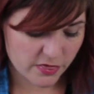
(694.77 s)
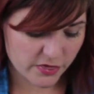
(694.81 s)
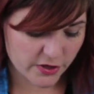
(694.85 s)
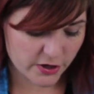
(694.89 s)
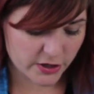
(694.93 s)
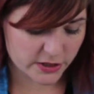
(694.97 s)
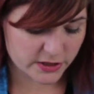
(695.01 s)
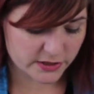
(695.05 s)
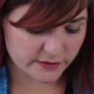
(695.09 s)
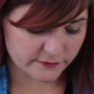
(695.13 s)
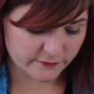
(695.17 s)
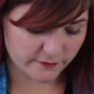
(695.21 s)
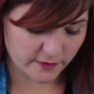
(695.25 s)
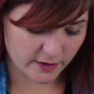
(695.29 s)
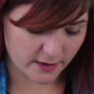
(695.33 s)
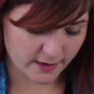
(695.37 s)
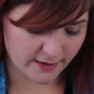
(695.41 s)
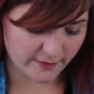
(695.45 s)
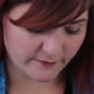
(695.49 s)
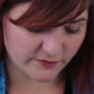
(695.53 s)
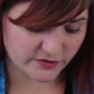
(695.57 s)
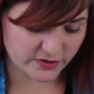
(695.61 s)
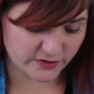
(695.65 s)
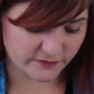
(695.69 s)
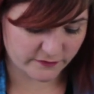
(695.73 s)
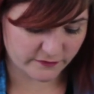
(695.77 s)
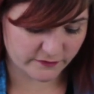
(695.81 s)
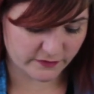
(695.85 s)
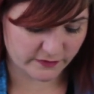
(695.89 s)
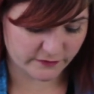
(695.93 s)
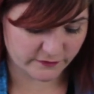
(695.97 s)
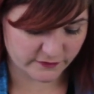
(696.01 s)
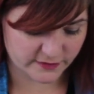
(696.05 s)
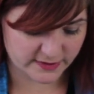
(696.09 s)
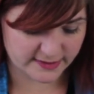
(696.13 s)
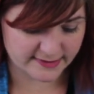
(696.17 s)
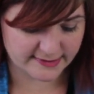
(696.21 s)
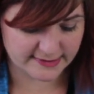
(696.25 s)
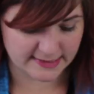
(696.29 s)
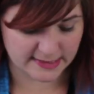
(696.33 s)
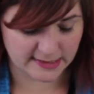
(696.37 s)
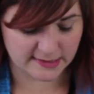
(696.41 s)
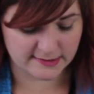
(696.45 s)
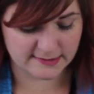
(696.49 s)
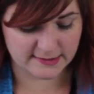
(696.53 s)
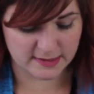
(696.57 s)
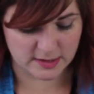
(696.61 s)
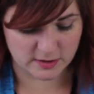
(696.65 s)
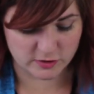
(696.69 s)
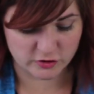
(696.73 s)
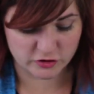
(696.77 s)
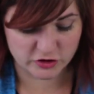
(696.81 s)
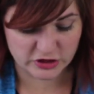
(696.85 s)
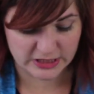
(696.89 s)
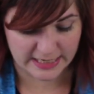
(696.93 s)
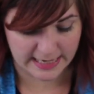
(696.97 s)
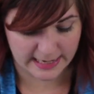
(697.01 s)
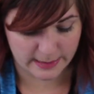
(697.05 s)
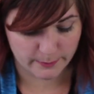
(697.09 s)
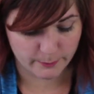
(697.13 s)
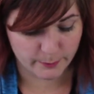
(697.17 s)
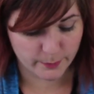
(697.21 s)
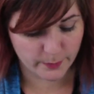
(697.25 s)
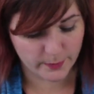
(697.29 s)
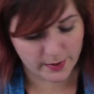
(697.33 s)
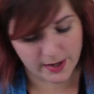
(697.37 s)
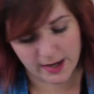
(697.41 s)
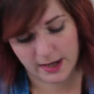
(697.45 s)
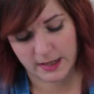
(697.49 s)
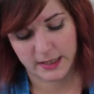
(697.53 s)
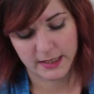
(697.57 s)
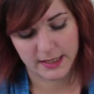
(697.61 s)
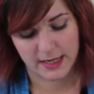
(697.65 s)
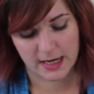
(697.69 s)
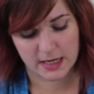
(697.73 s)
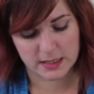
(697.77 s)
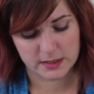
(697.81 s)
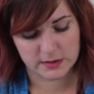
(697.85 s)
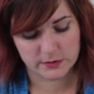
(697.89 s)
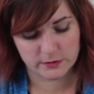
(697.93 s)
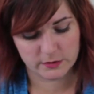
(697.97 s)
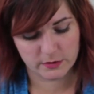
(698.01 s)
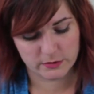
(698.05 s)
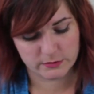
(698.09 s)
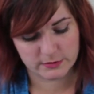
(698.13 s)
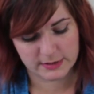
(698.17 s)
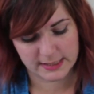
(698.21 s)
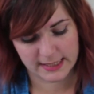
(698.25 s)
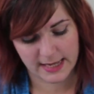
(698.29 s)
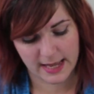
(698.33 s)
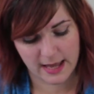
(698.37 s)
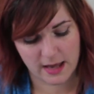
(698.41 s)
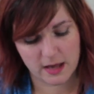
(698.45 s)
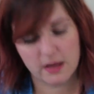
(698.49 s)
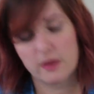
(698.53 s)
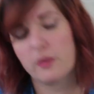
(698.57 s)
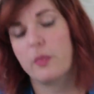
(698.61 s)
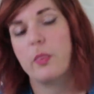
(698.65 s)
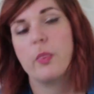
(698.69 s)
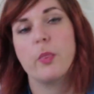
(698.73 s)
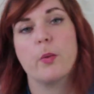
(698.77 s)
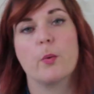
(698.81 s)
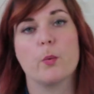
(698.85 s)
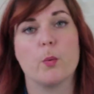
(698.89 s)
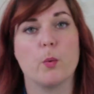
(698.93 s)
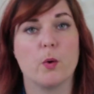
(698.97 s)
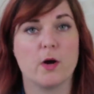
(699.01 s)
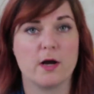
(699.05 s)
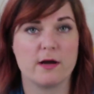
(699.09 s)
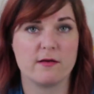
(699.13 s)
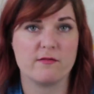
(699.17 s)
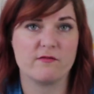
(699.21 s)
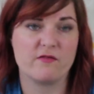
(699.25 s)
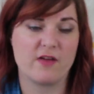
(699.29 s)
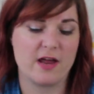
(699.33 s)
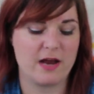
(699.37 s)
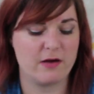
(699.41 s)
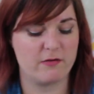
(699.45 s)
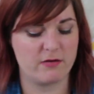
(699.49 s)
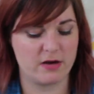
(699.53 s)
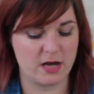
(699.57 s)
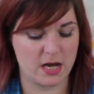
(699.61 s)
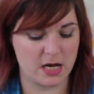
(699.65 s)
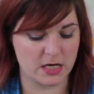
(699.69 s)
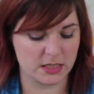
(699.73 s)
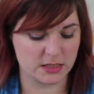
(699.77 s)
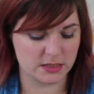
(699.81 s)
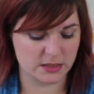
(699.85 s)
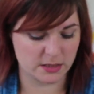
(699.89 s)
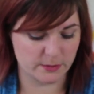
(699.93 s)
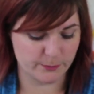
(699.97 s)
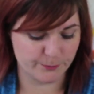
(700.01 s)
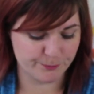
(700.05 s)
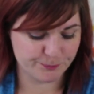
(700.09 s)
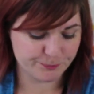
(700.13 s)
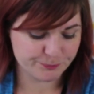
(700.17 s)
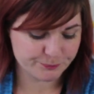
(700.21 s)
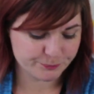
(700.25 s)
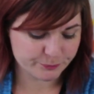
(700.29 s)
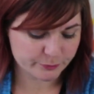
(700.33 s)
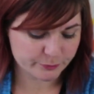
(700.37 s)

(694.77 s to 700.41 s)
35 to 56 inch hip, and again you only get the one variation.